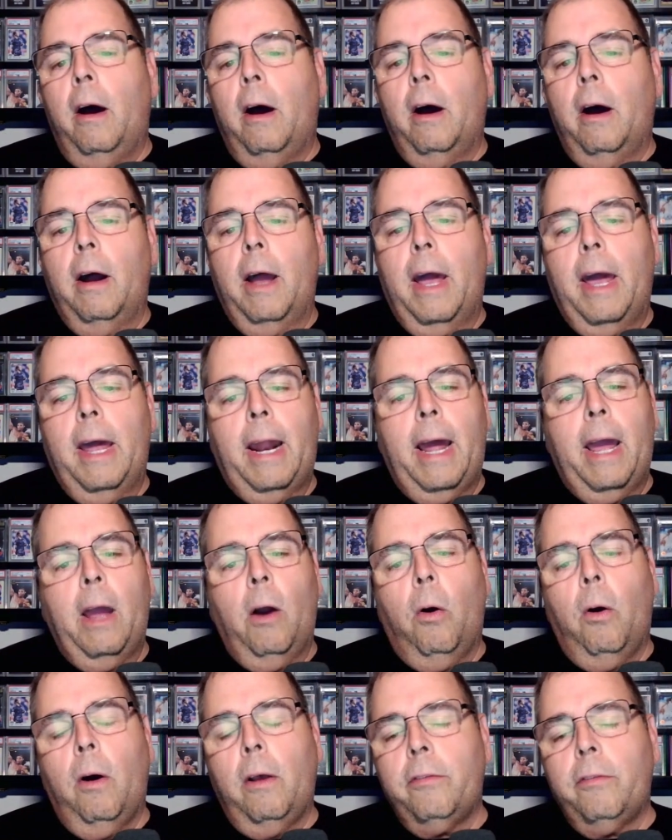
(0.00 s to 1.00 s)
And I
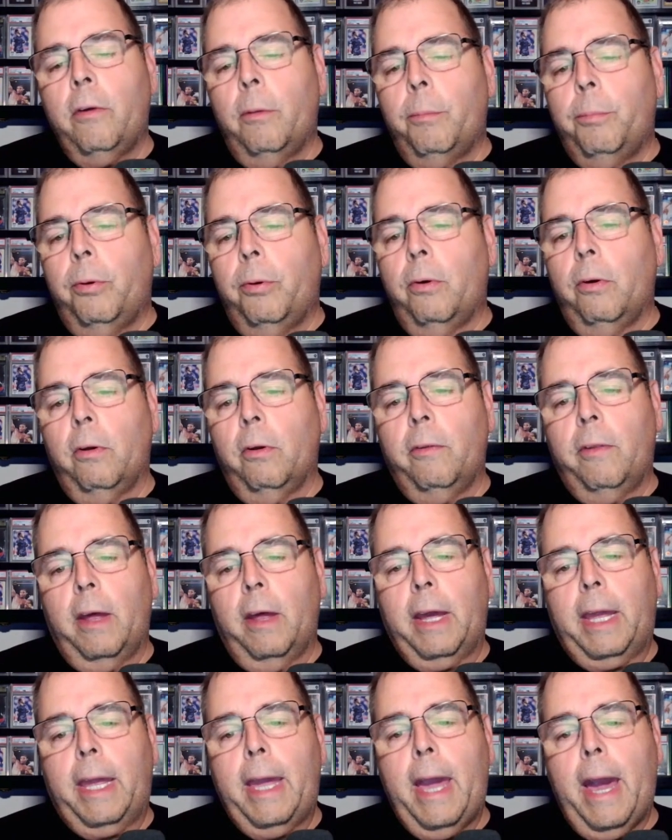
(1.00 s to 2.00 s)
also pulled
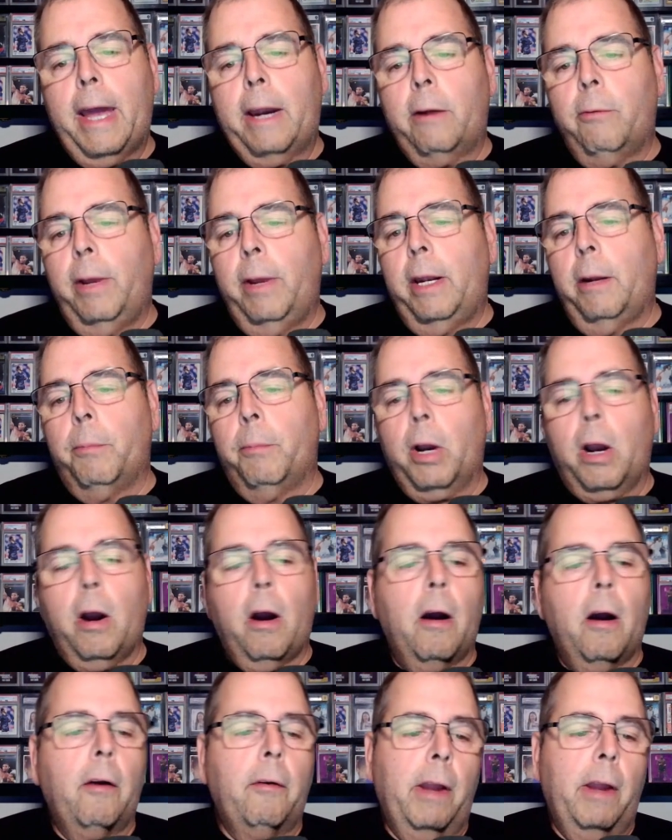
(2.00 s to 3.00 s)
the Katerina
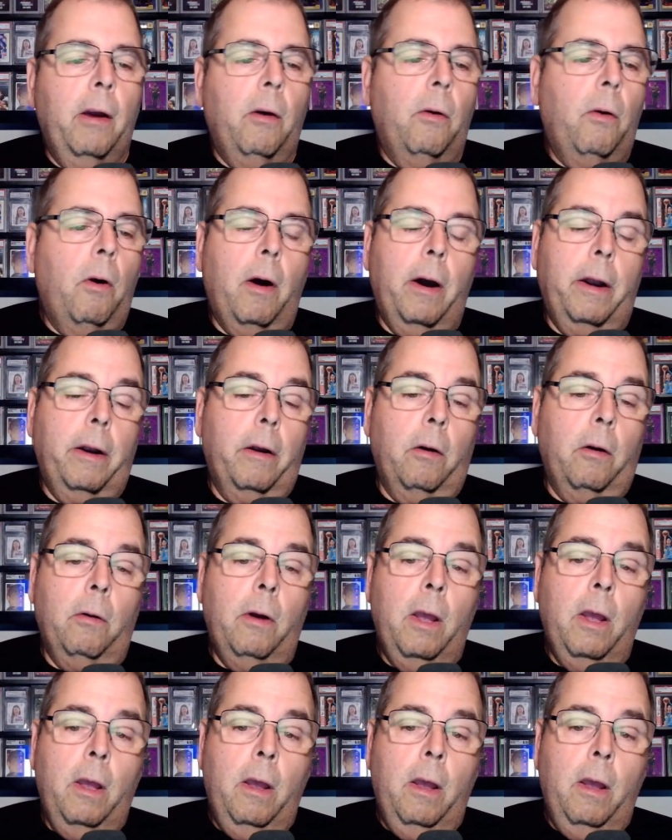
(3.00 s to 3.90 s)
Macario auto.